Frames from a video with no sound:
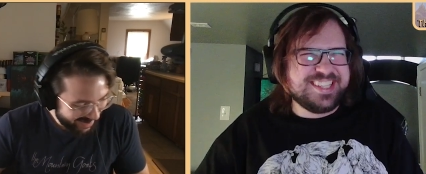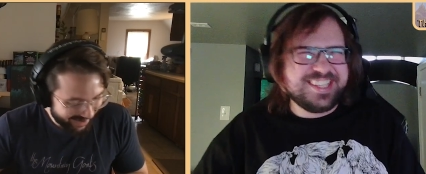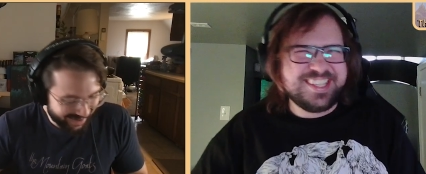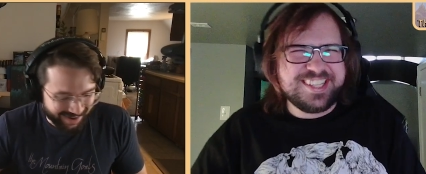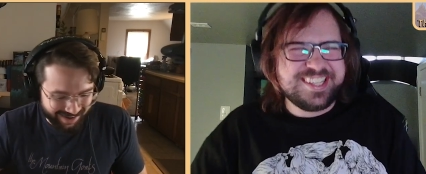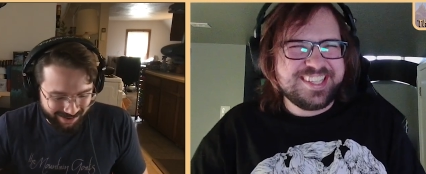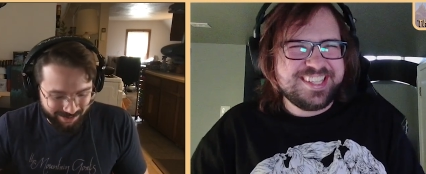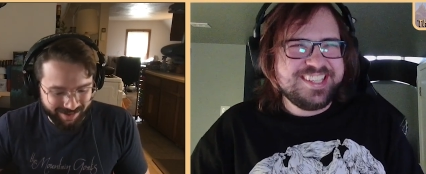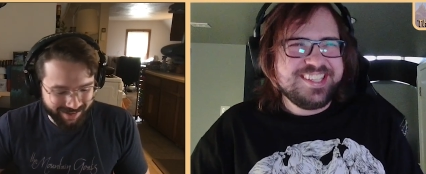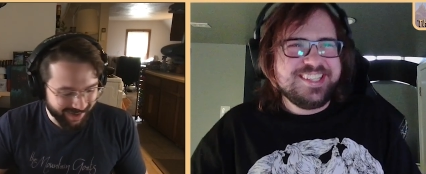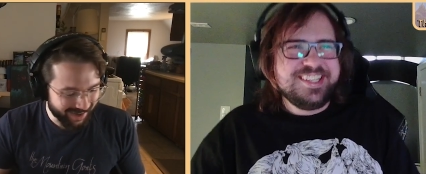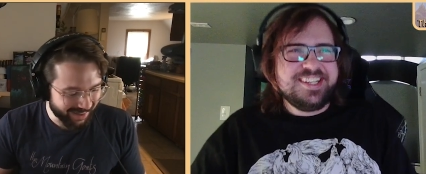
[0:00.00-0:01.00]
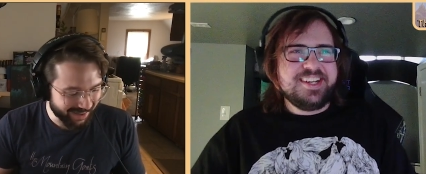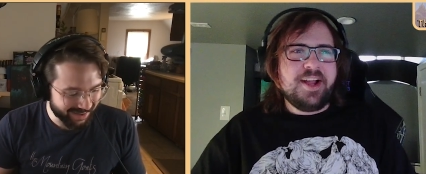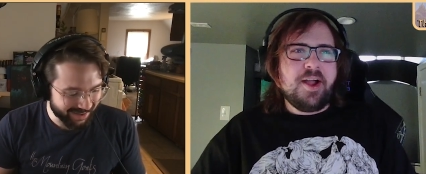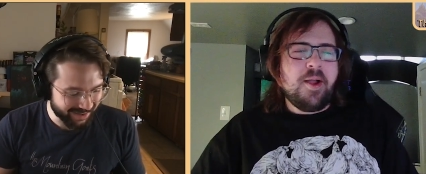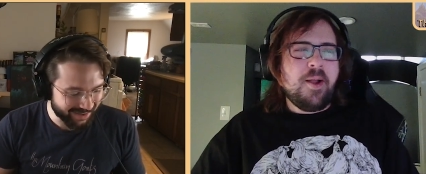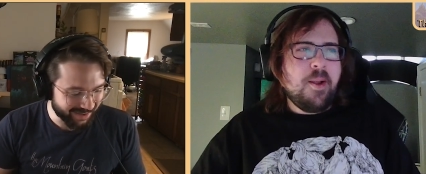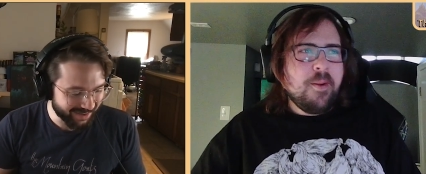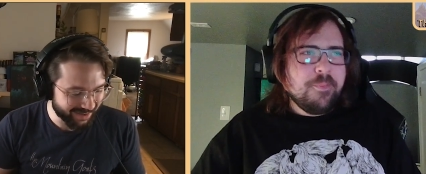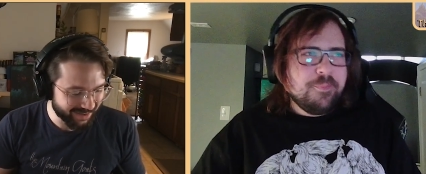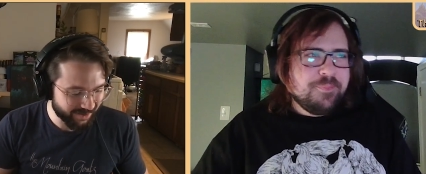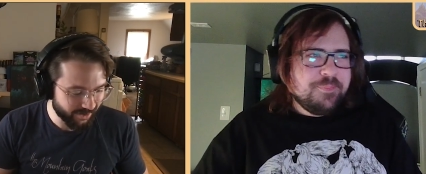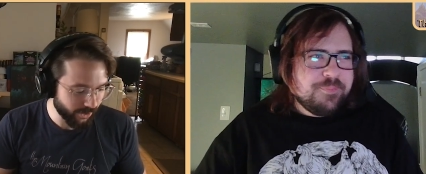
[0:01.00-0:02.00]
Speaker 1: no, not in this
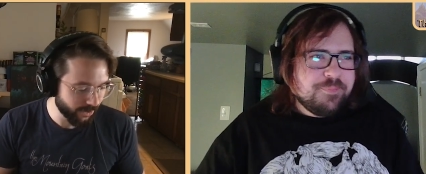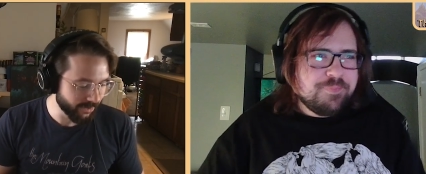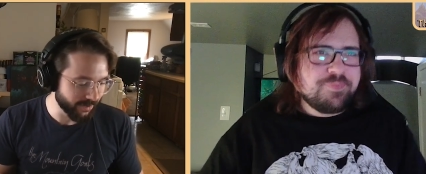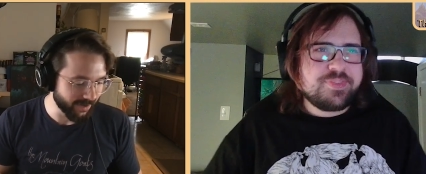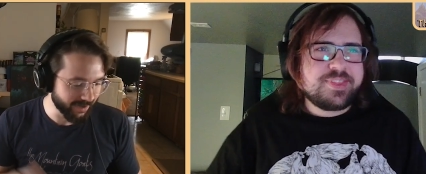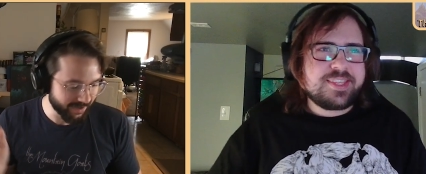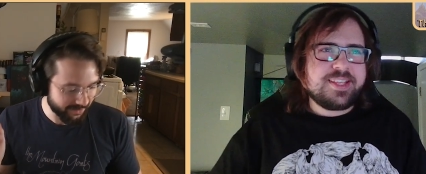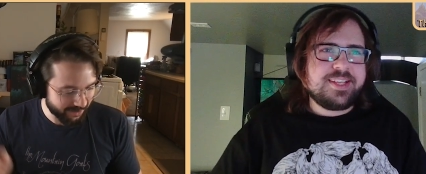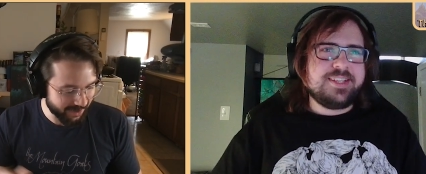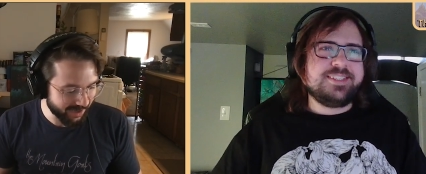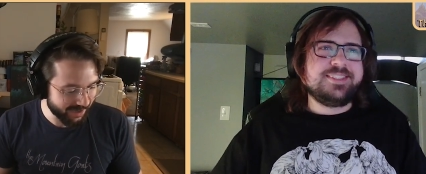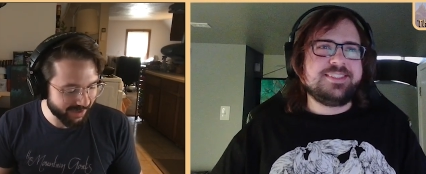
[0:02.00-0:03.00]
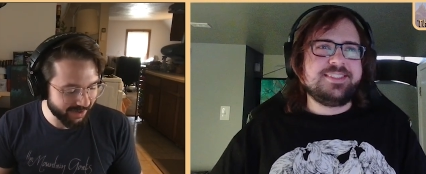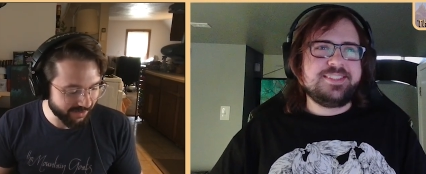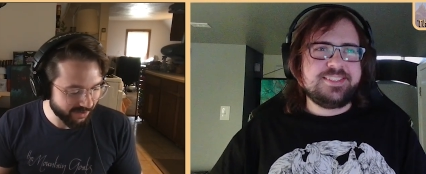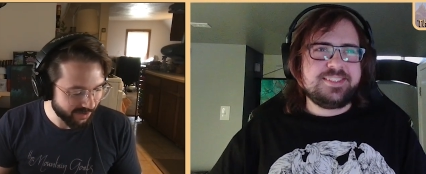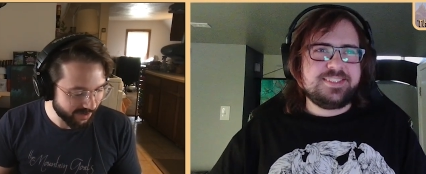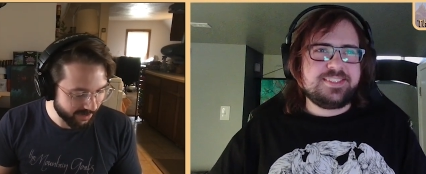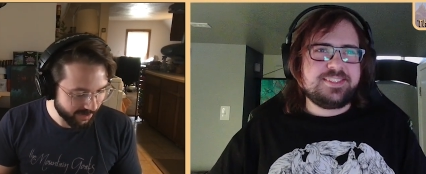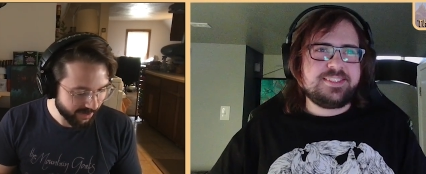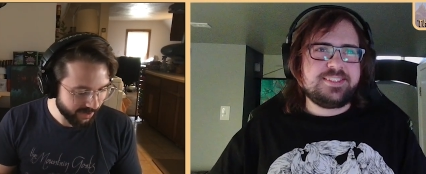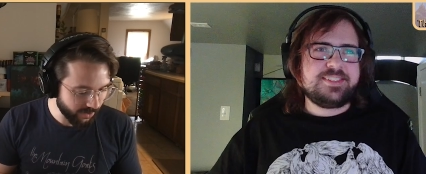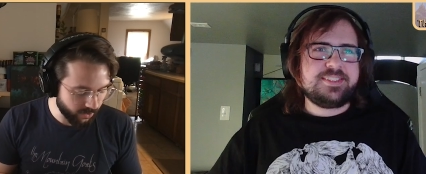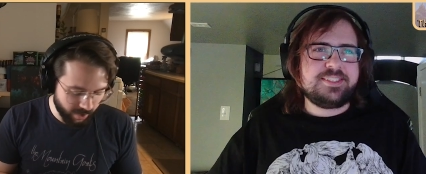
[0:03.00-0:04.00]
instance. George is in a different deck. No, I'm just kidding.
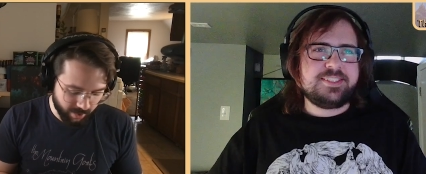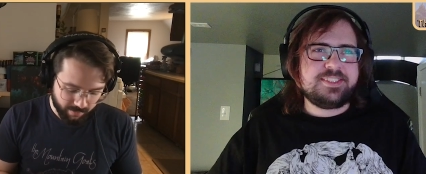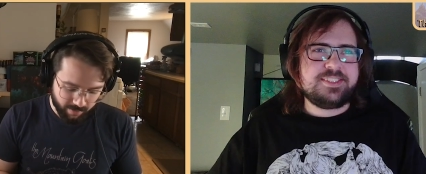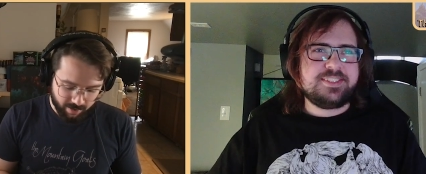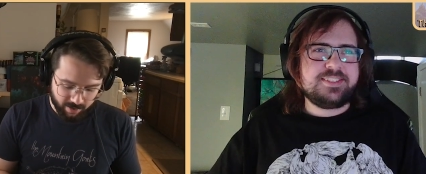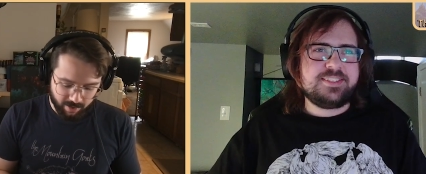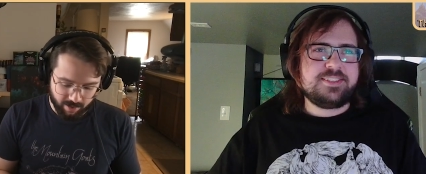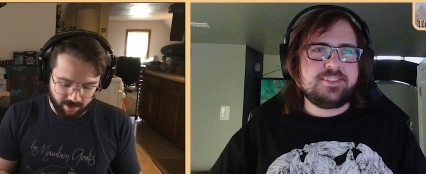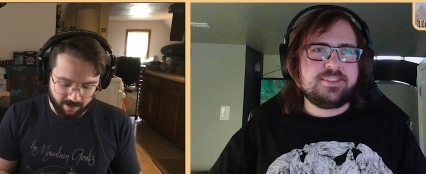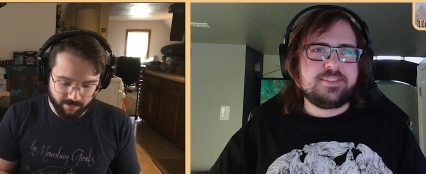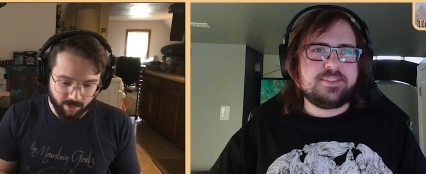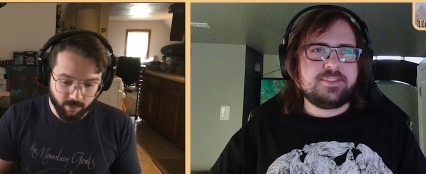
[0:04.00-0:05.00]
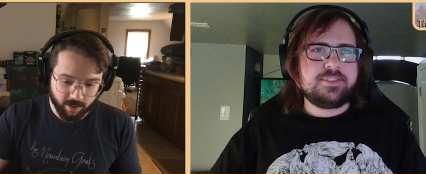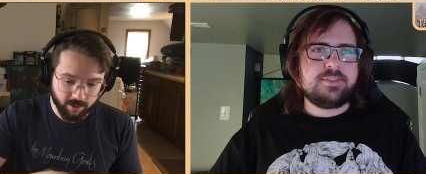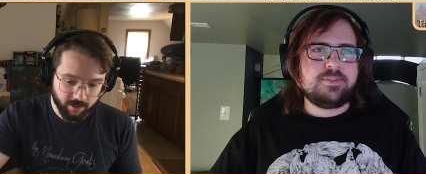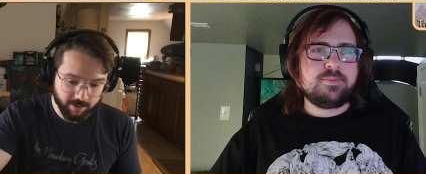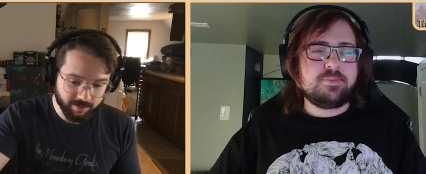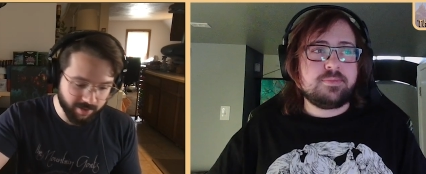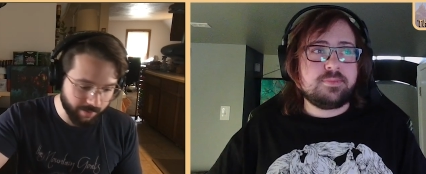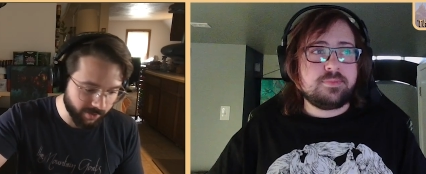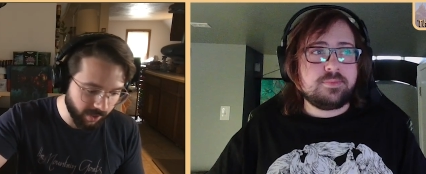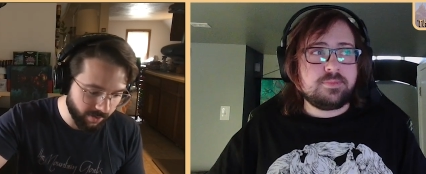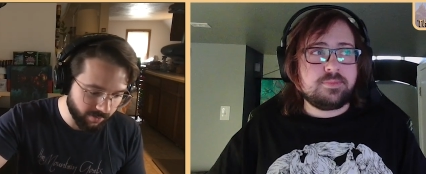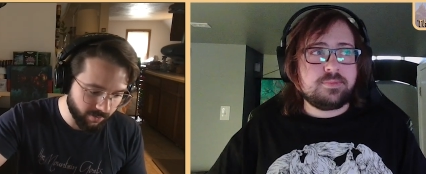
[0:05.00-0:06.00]
Okay. Um, then we're going to look at the top
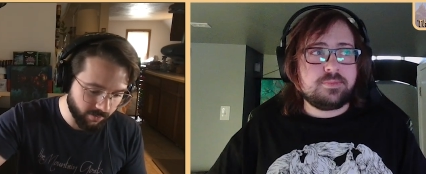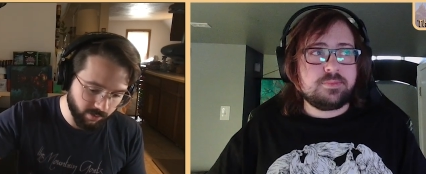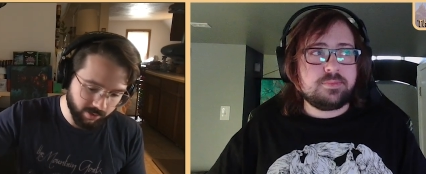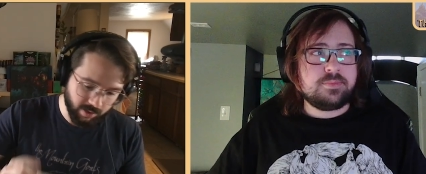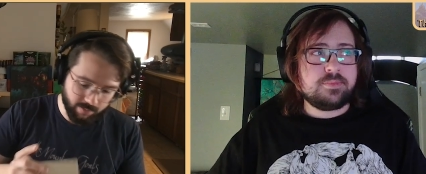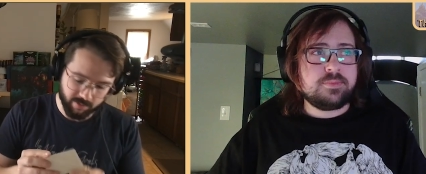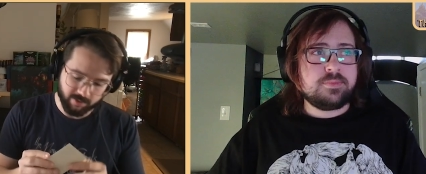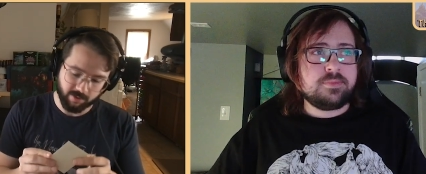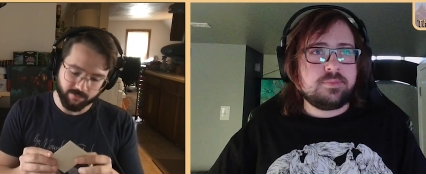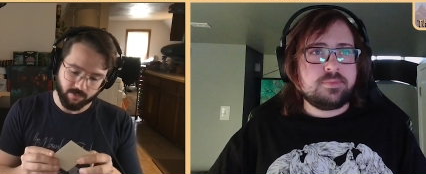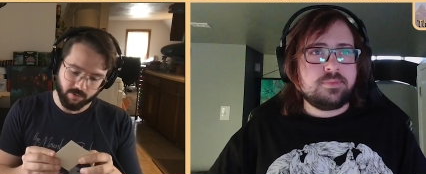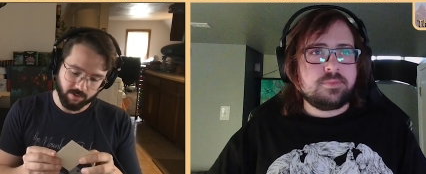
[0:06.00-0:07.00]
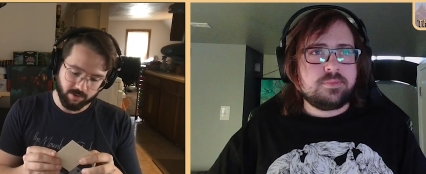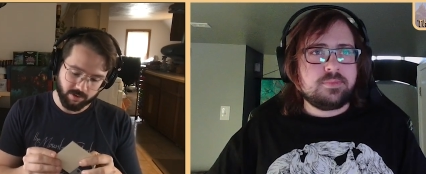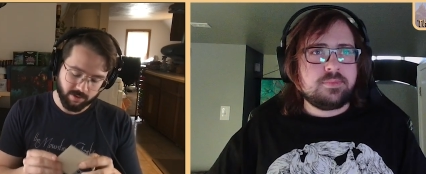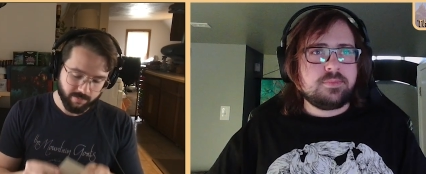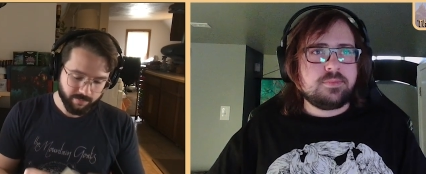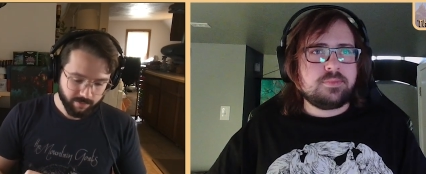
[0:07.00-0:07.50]
again with the Mystic Forge.